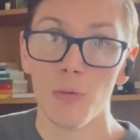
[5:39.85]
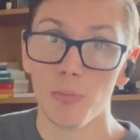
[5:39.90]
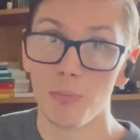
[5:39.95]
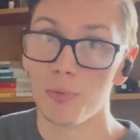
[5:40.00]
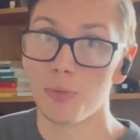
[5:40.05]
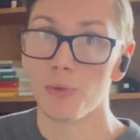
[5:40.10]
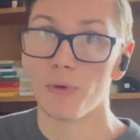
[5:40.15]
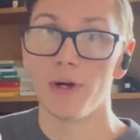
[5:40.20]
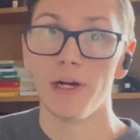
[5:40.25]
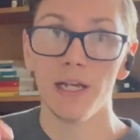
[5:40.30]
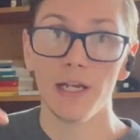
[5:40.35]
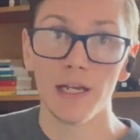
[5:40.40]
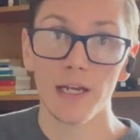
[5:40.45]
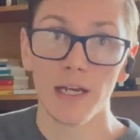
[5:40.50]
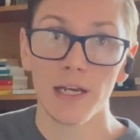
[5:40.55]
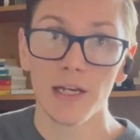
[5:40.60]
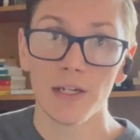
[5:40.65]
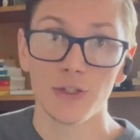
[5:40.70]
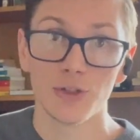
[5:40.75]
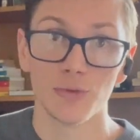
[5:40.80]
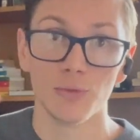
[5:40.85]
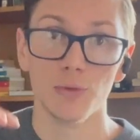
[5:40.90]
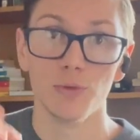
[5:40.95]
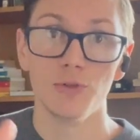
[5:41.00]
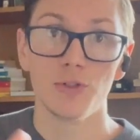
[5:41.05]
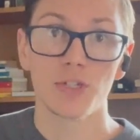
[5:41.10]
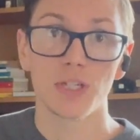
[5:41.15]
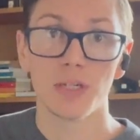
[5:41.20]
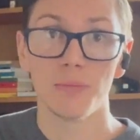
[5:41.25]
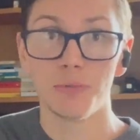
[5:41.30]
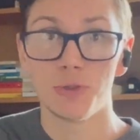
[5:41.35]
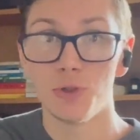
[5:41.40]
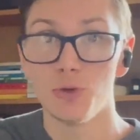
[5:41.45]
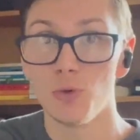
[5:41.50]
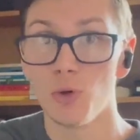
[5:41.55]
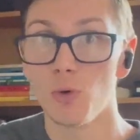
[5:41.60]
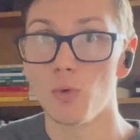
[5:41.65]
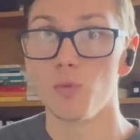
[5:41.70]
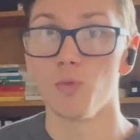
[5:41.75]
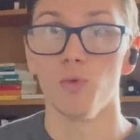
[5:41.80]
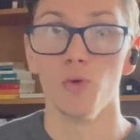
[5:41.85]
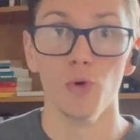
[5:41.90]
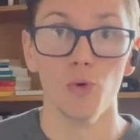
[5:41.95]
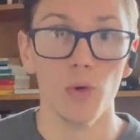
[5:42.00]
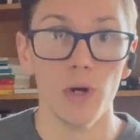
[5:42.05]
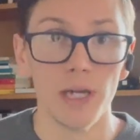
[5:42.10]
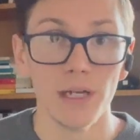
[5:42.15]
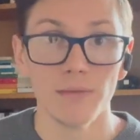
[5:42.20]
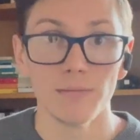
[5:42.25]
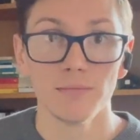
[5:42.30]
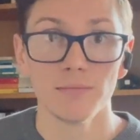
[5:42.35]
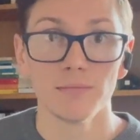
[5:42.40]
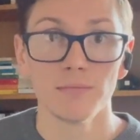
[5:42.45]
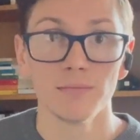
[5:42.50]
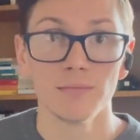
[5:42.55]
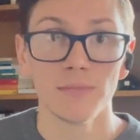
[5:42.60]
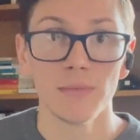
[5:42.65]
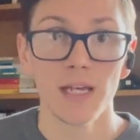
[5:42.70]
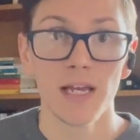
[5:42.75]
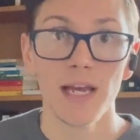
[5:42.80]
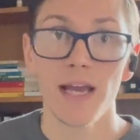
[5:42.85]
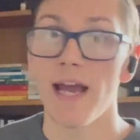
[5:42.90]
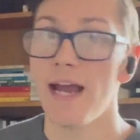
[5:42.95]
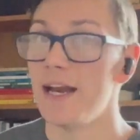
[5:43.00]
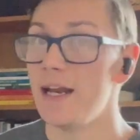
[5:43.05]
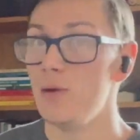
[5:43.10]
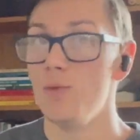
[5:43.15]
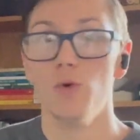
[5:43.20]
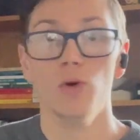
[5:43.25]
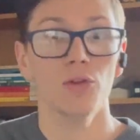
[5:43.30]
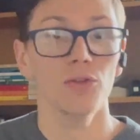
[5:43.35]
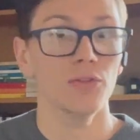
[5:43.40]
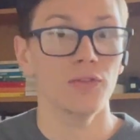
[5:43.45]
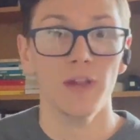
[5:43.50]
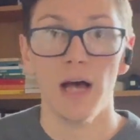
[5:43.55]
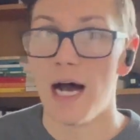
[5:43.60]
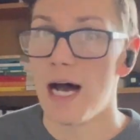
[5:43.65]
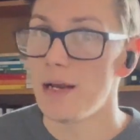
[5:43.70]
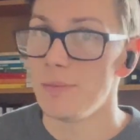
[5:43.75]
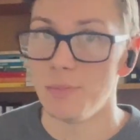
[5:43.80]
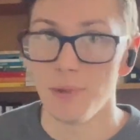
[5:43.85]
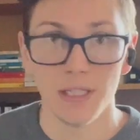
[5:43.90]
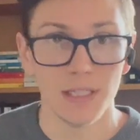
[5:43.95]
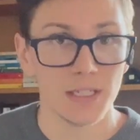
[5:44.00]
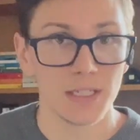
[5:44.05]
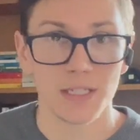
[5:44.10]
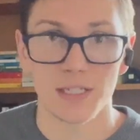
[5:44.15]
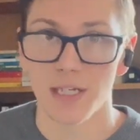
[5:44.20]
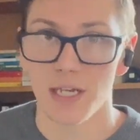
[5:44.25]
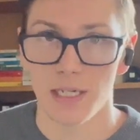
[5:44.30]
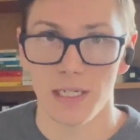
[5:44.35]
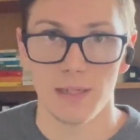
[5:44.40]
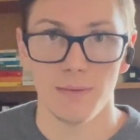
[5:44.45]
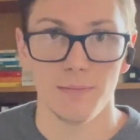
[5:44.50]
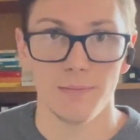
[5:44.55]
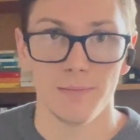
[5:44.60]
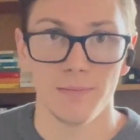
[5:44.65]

bring Jerusalem to a ruin, and it will not be the same